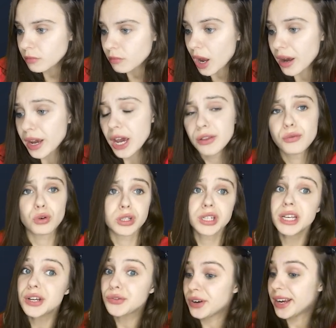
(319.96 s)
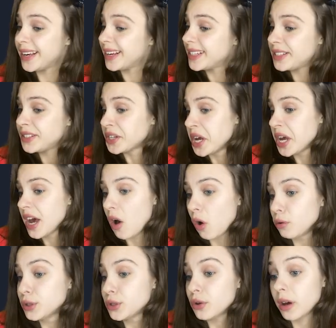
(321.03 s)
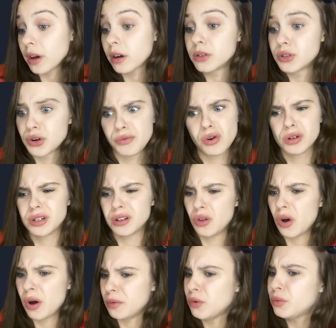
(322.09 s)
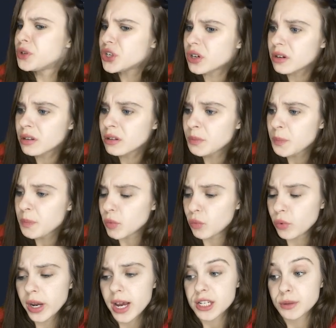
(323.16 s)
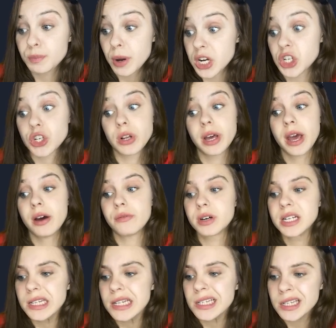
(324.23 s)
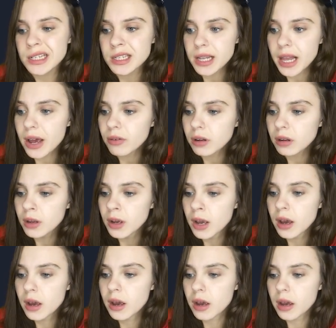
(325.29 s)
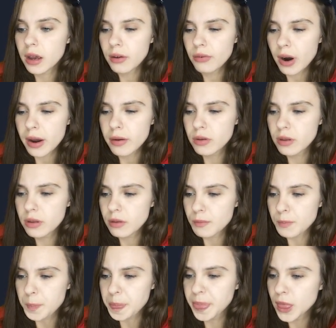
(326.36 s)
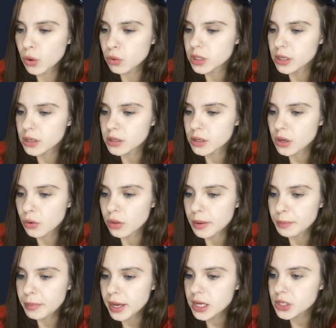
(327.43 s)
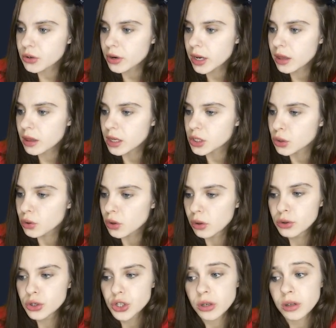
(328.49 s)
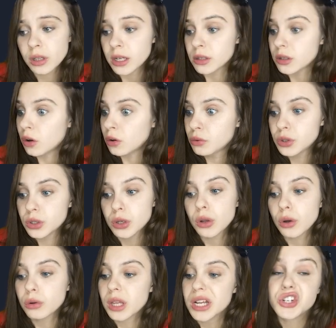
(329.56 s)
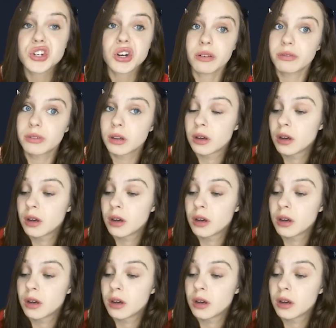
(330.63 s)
Again, for decrease, also a controversial option. We especially have resistance level. If I noticed on the big screen, the solution is also not achieved.